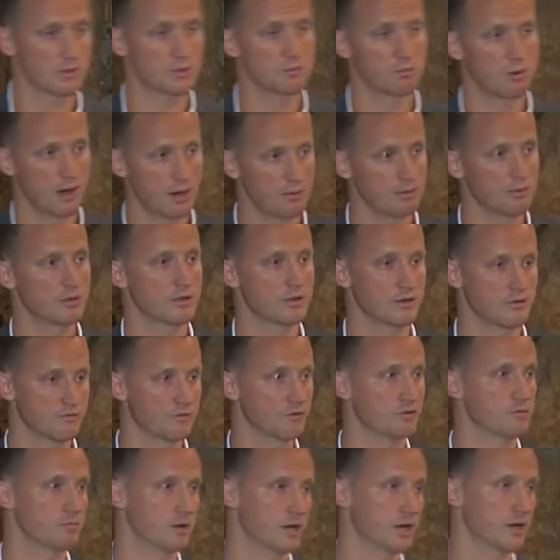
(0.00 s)
You're probably going to
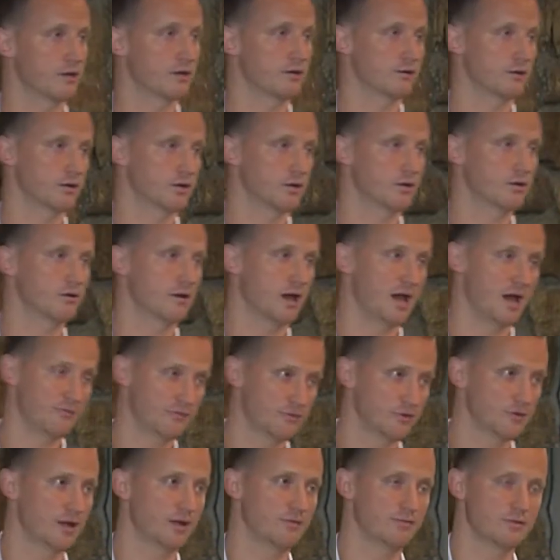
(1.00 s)
feel better, you know,
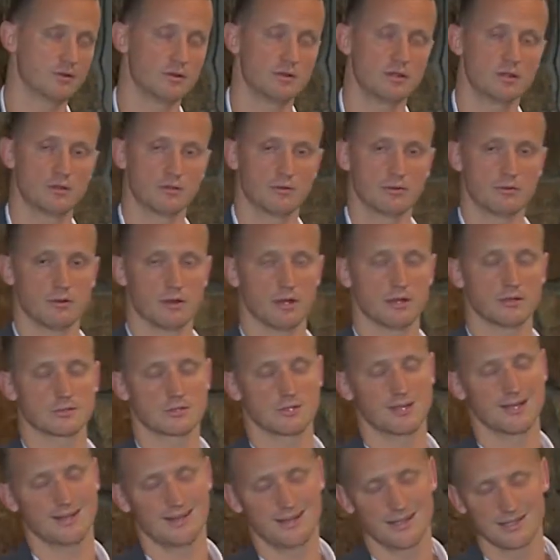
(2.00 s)
after you get through that.
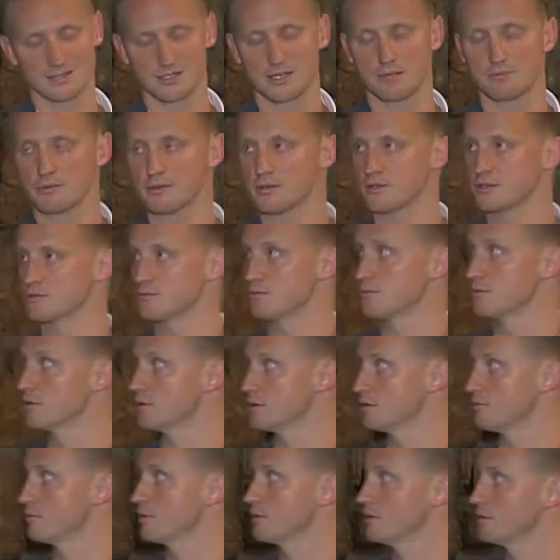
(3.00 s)
So that's something that's
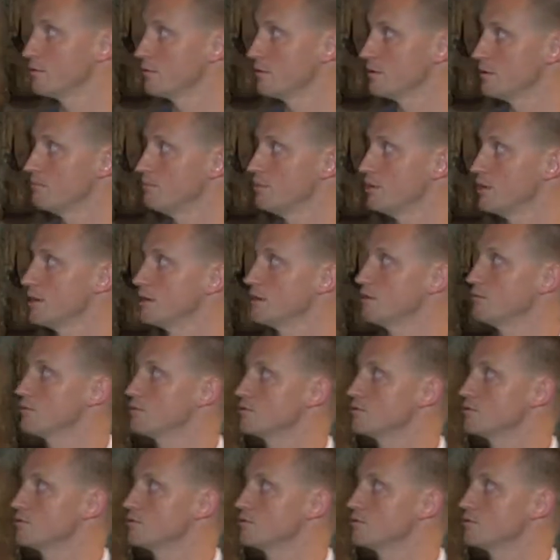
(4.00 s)
really, really, really big that